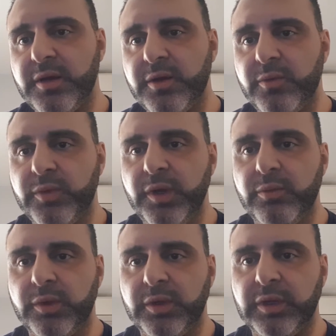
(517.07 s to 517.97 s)
we
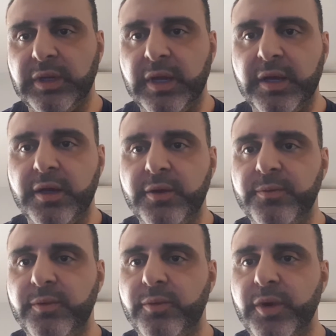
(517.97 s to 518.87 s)
will
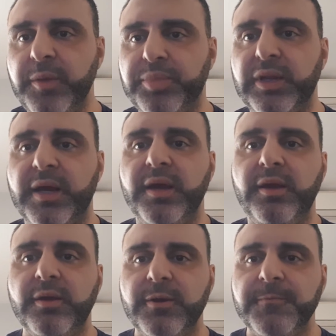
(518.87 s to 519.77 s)

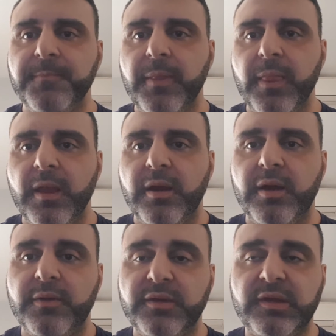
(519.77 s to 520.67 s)
replay
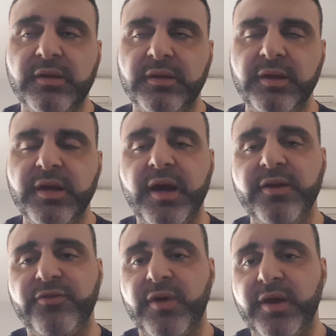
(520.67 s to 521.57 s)
the Sizzling
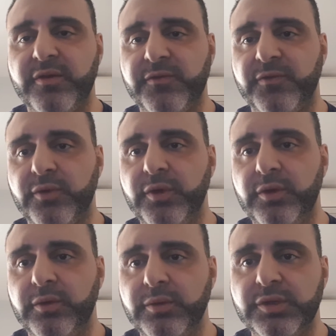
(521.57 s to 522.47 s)
Gaze race for
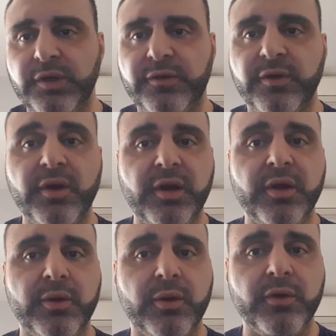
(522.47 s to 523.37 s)
you. She's certainly
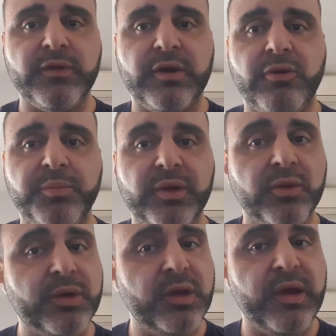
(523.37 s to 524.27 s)
a horse that I would be
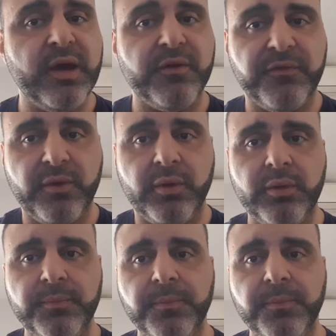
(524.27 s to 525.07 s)
looking out for.